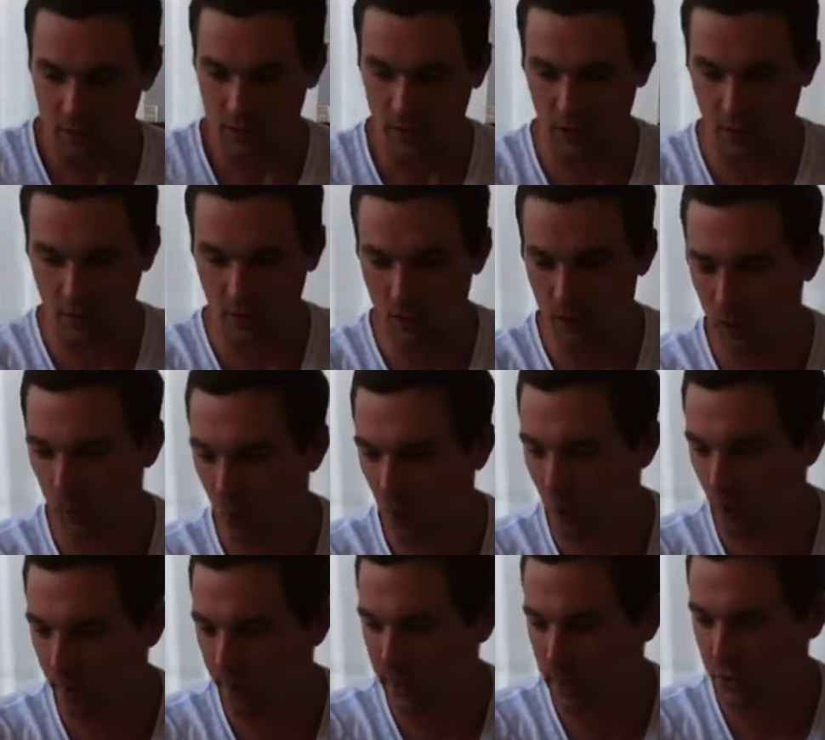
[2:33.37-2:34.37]
So
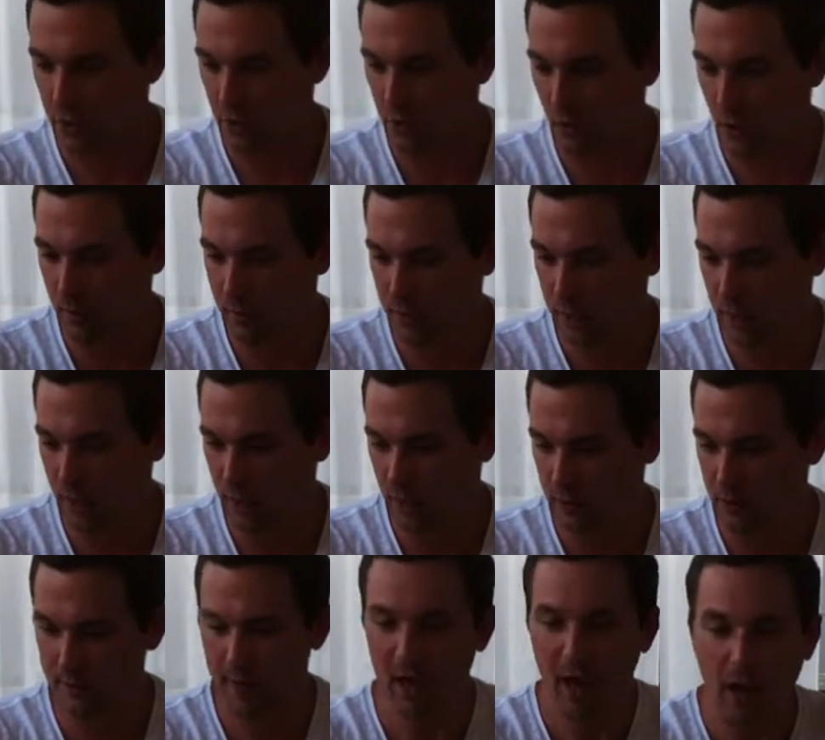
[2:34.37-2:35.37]
what I'm going to do,
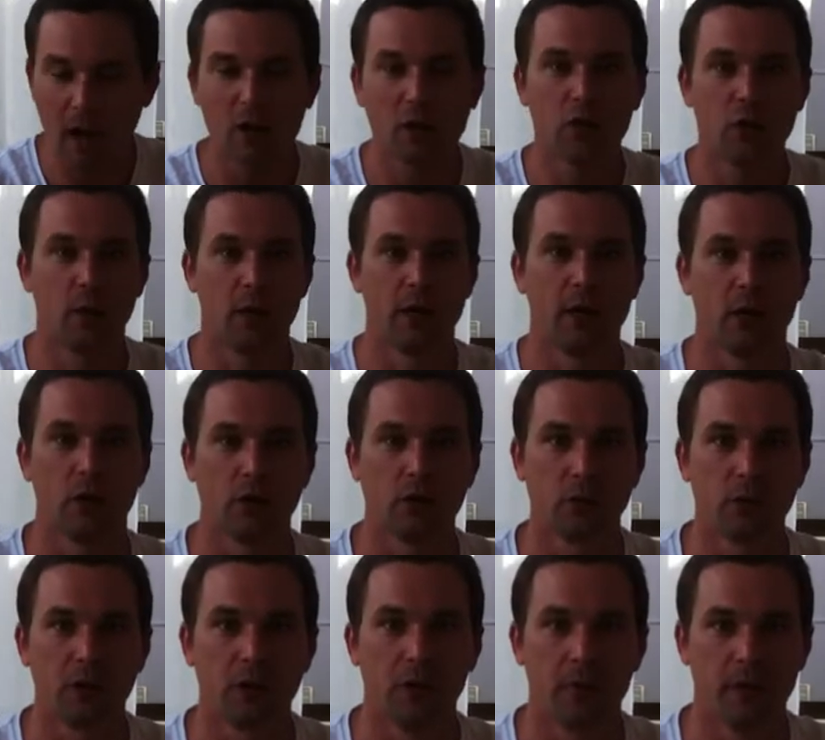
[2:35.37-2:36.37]
there's about
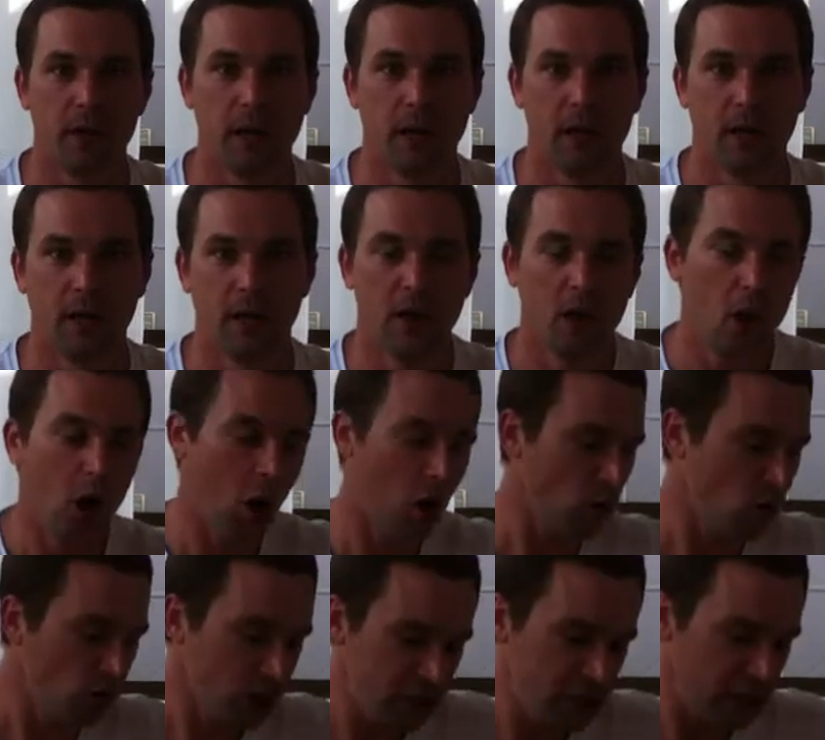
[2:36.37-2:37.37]
$120 worth of meat here.
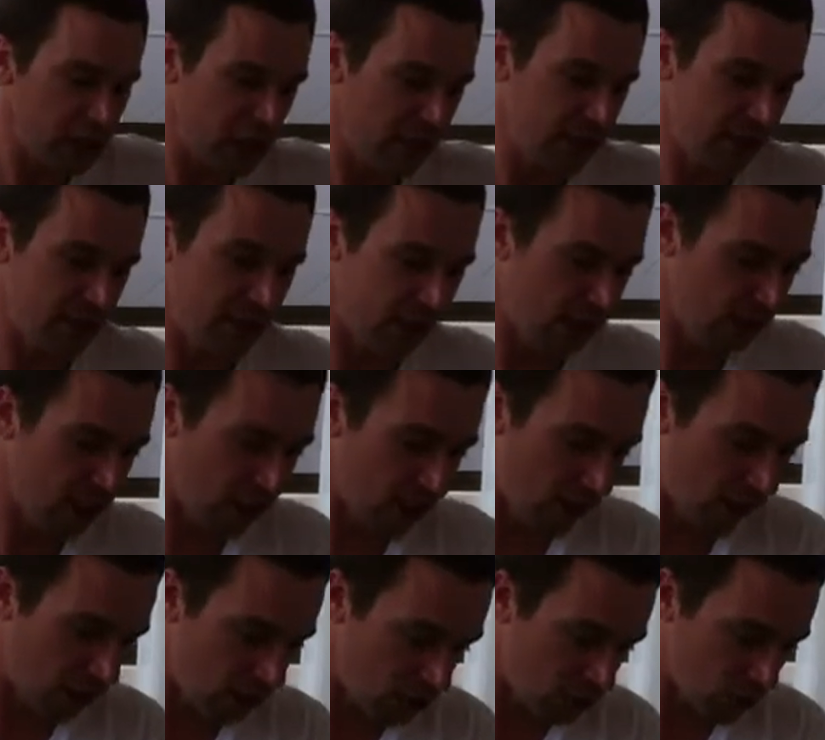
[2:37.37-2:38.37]
Holy shit, Daniel,
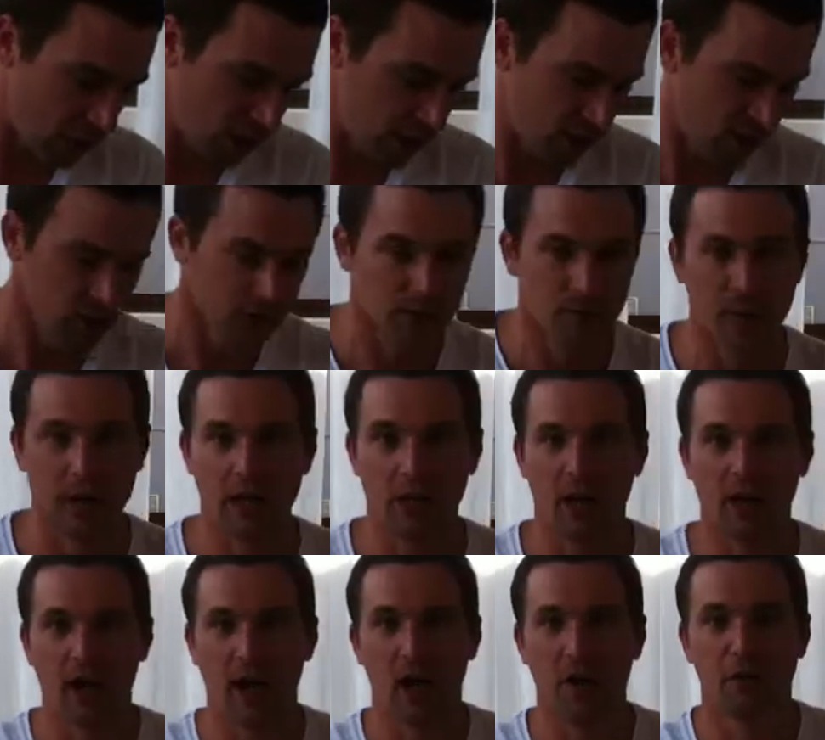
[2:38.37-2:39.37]
$120 of meat,
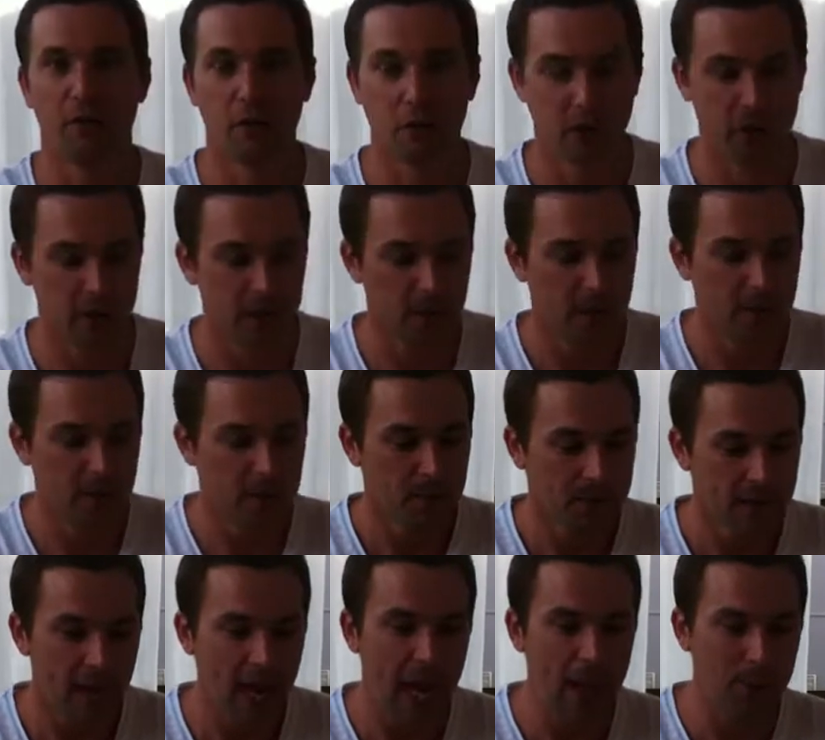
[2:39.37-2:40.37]
I can't afford it.
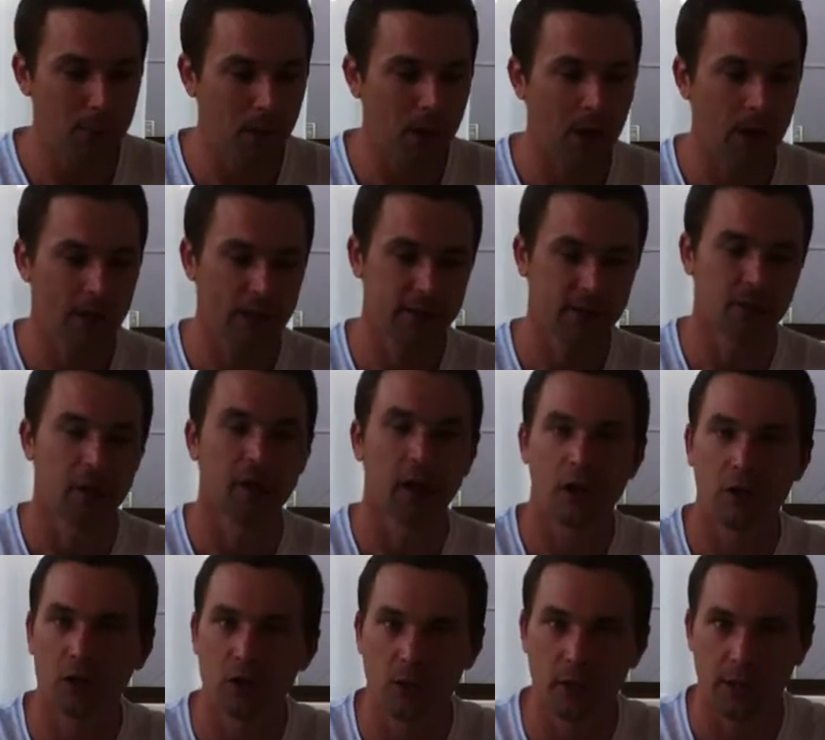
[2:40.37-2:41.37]
Yeah, but it's not
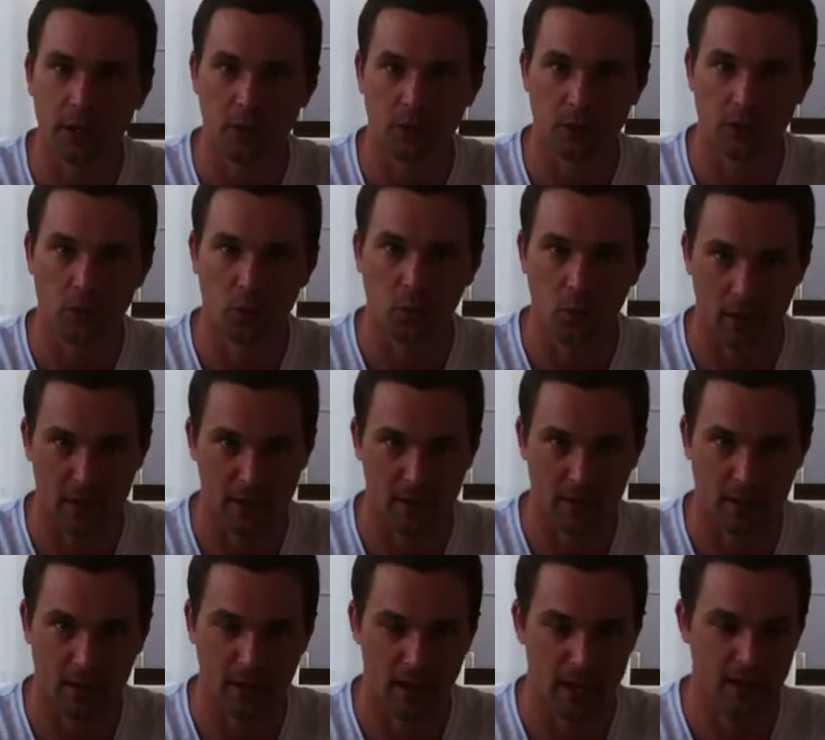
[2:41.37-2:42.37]
$120 a week,
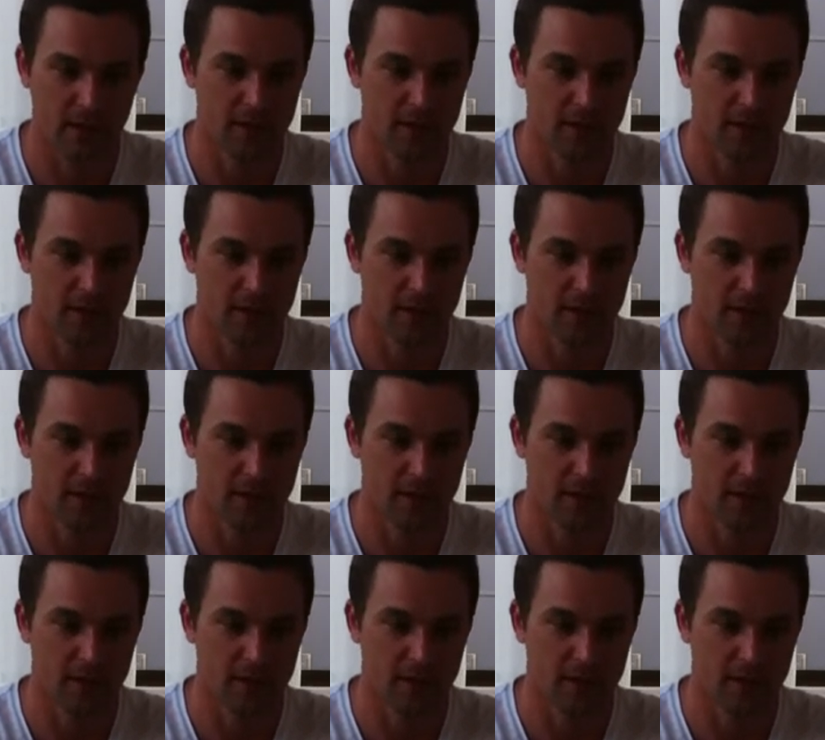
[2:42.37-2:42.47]
okay?